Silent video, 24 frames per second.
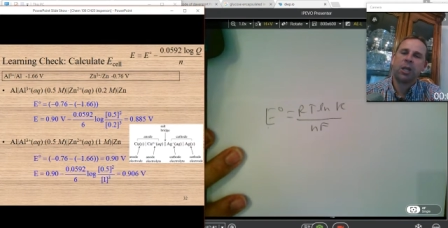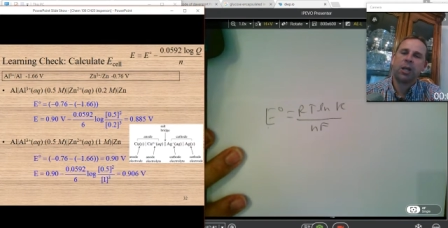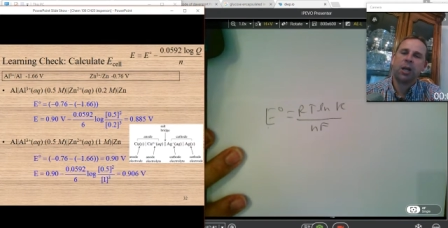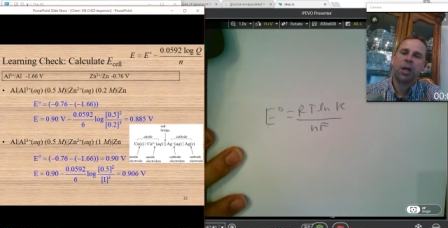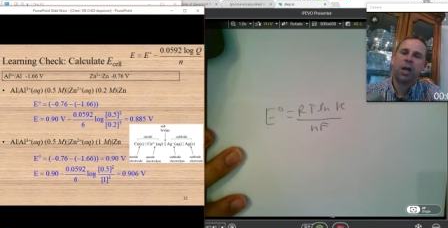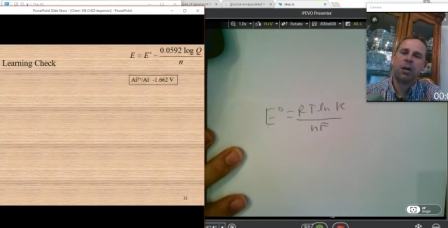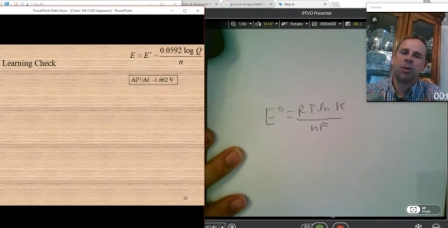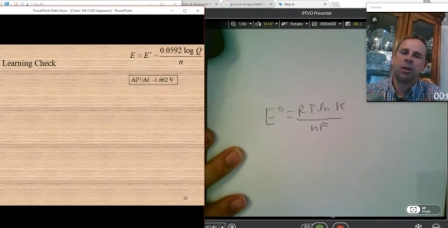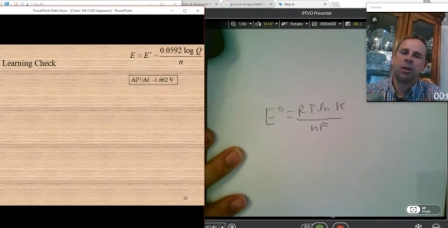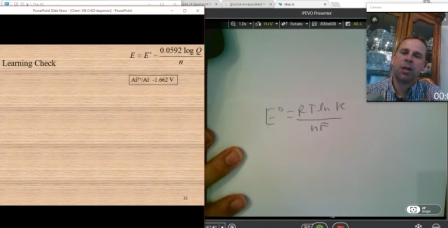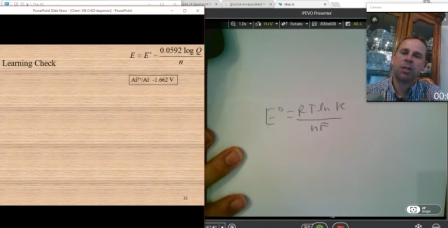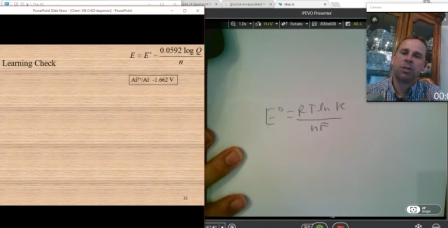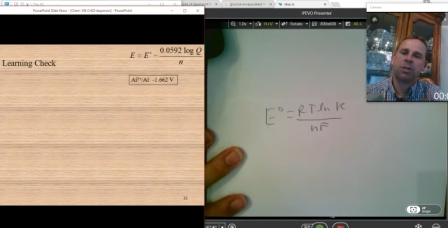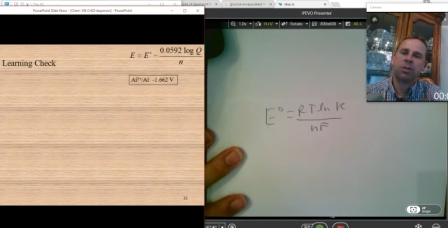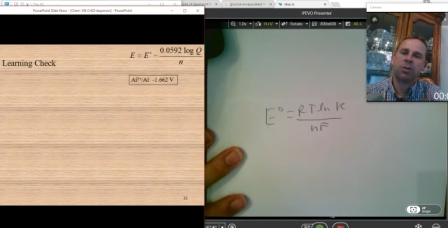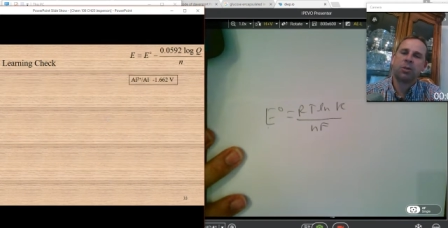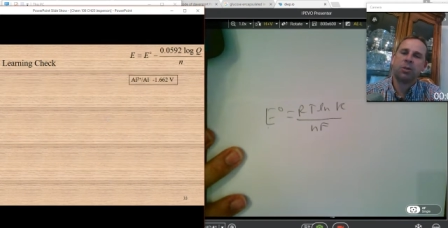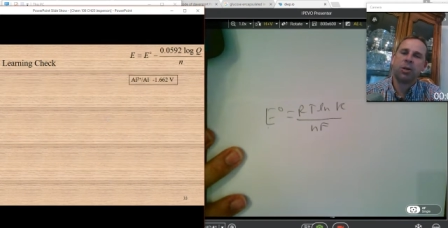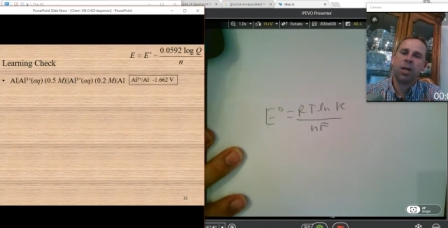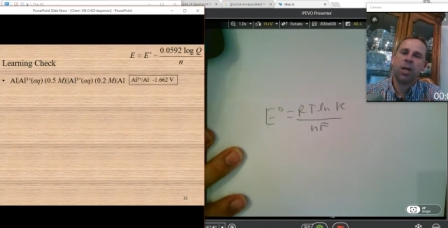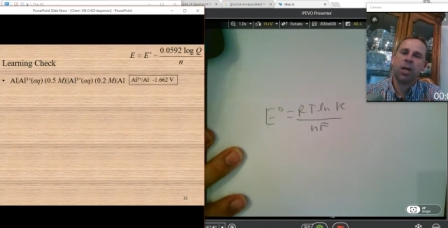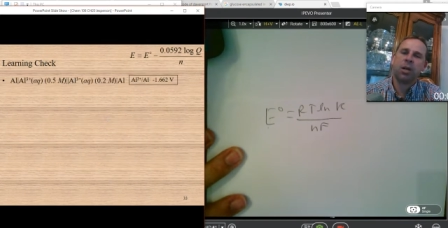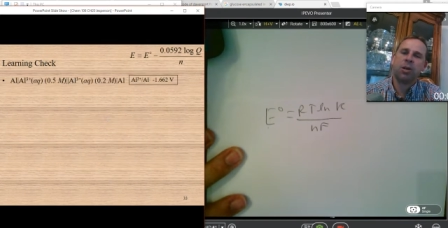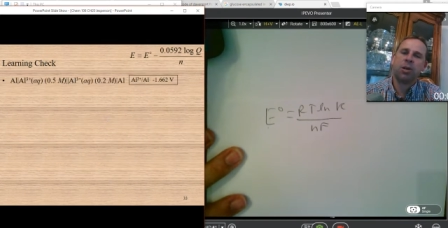All right, so
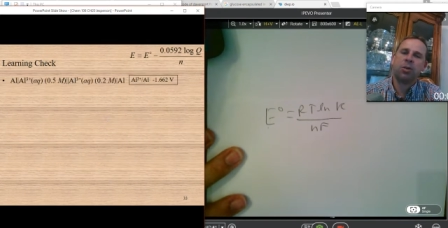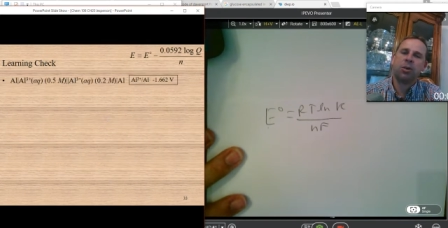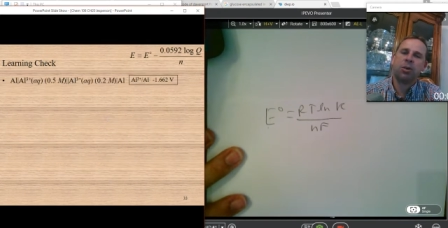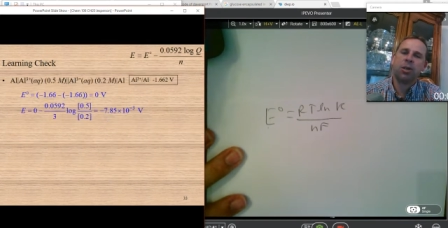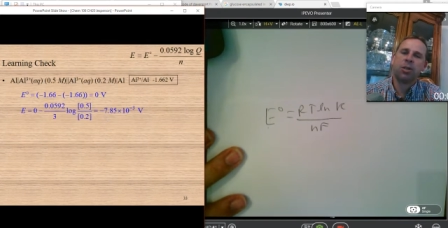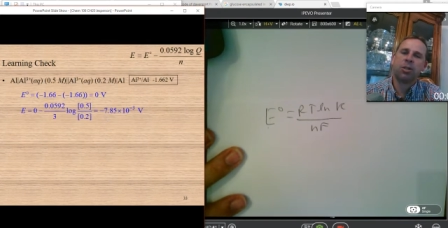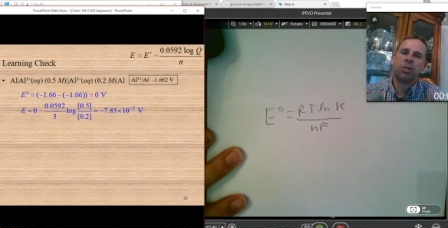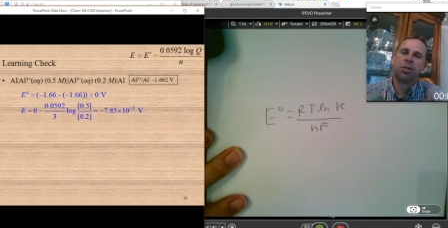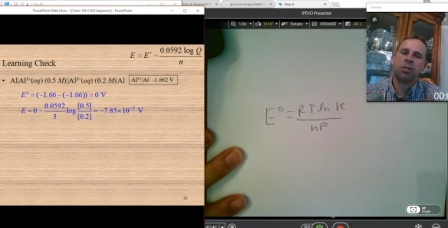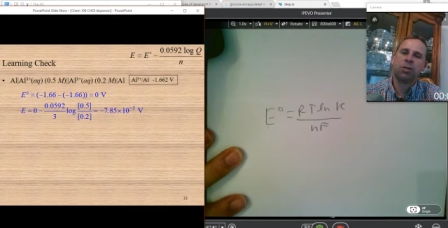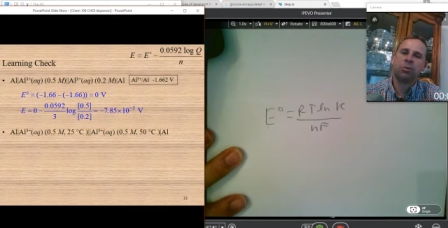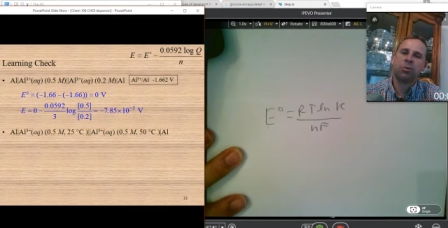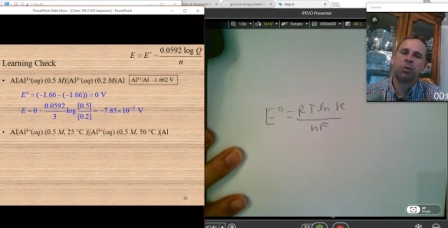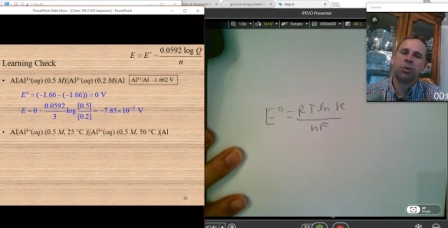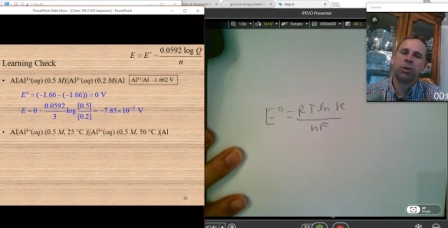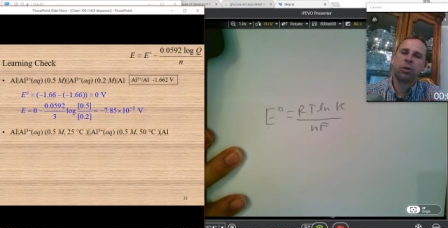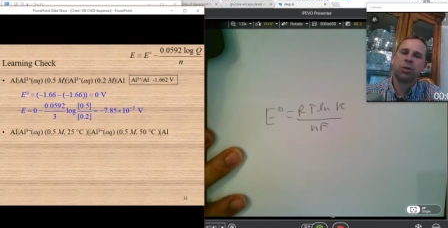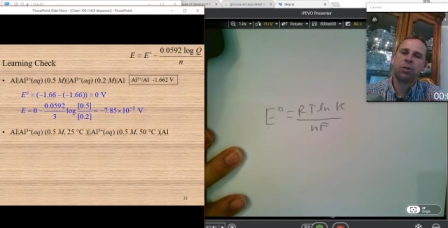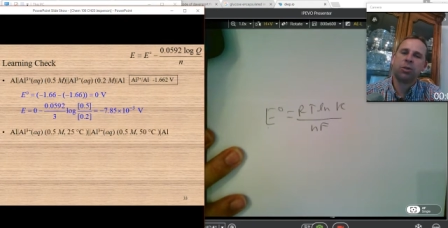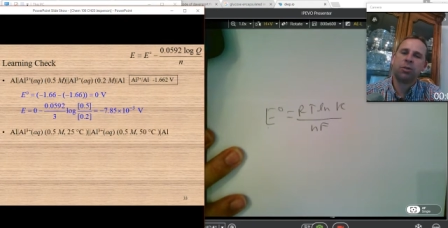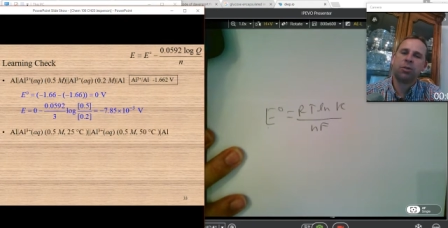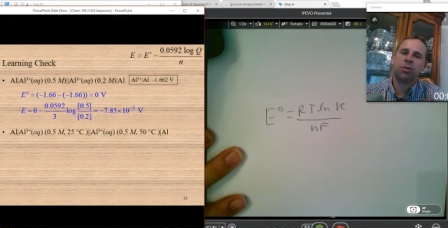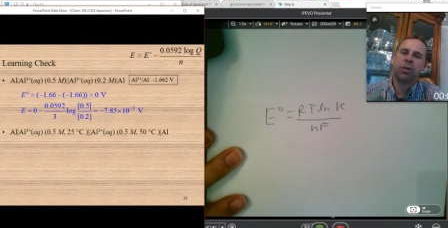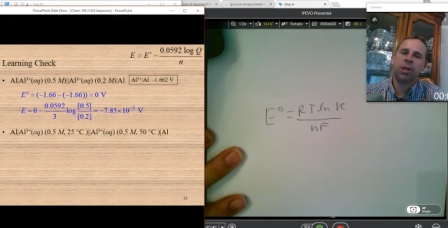we're not going to work
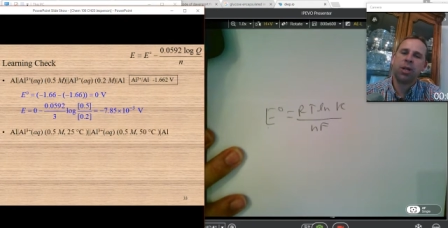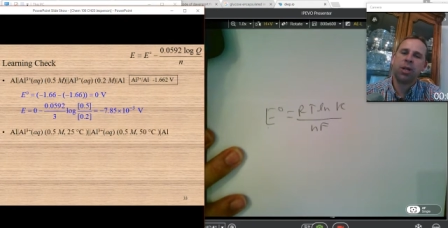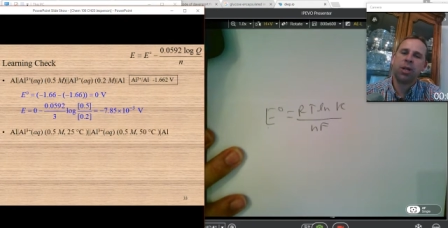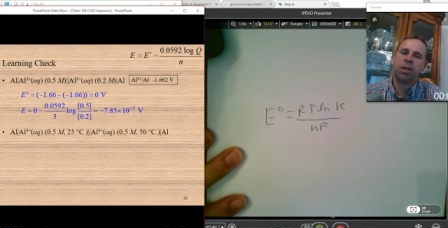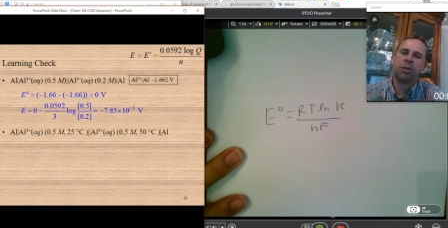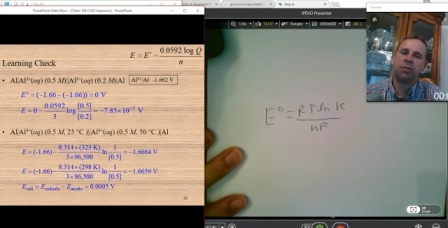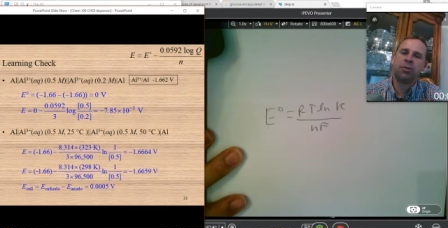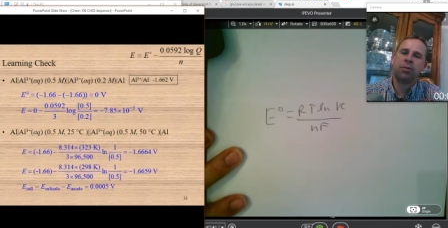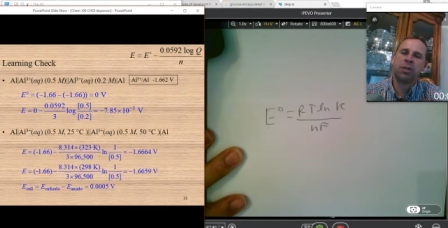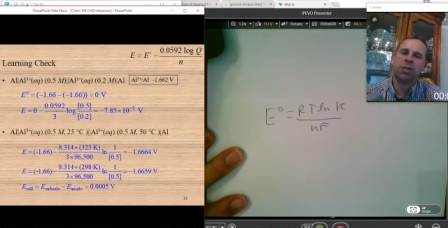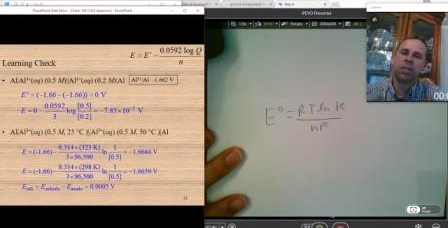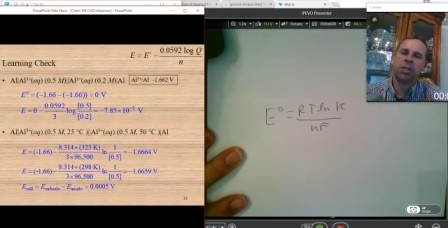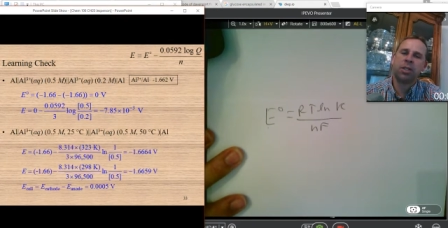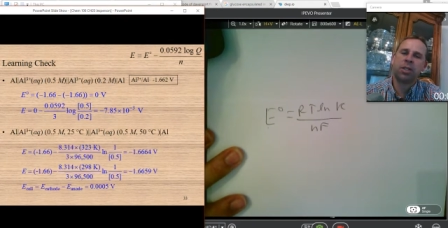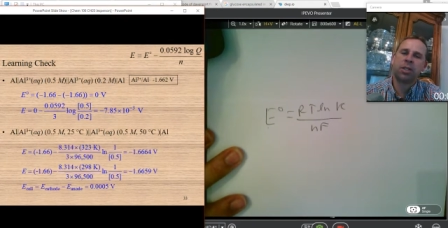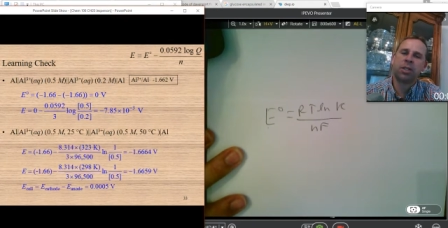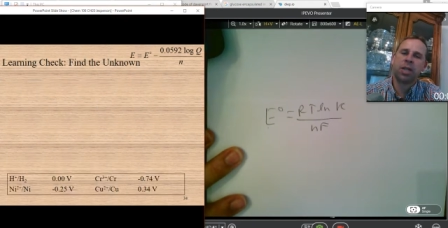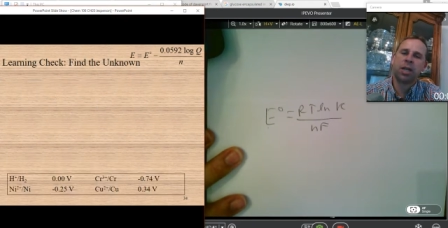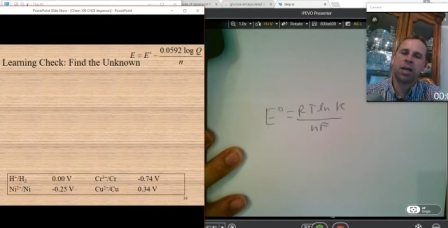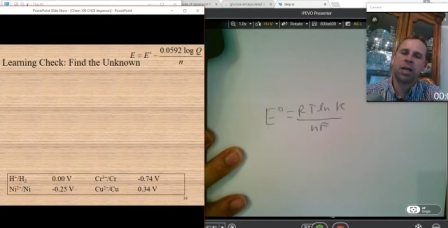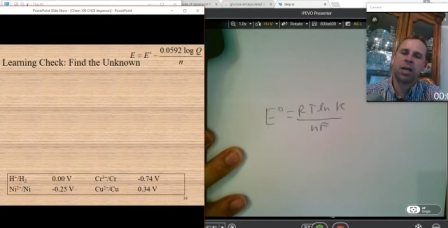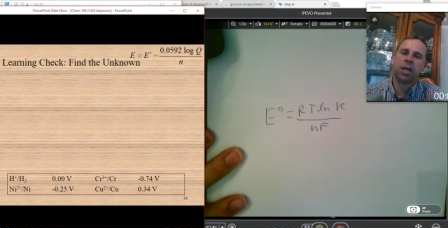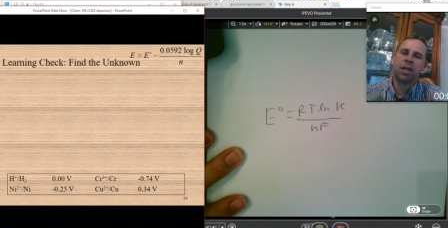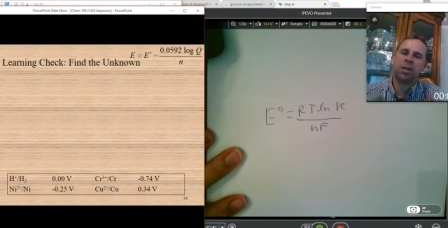through any of these
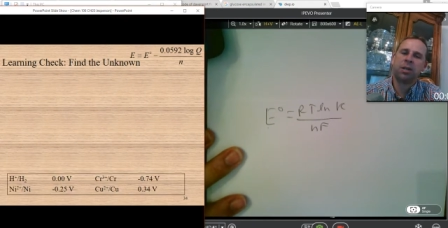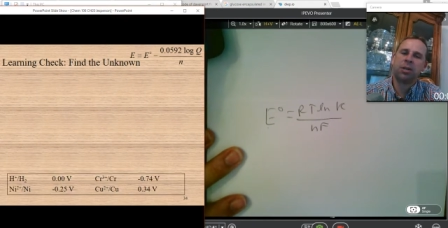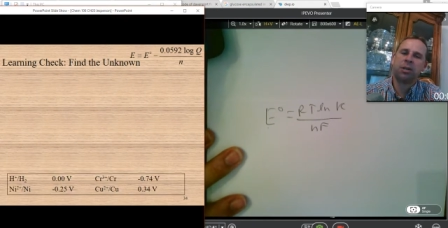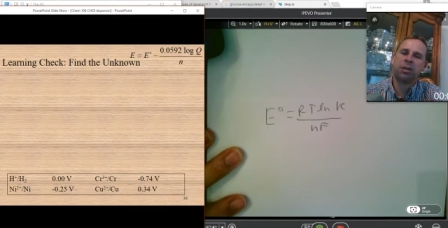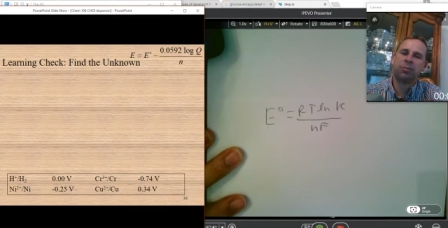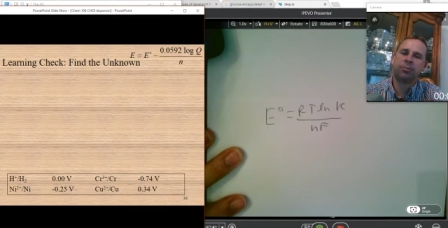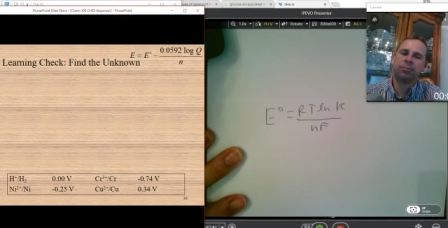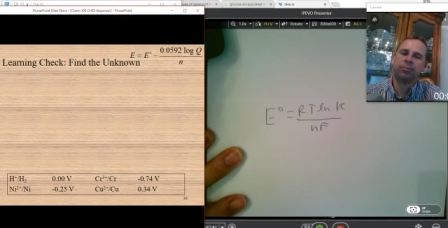either.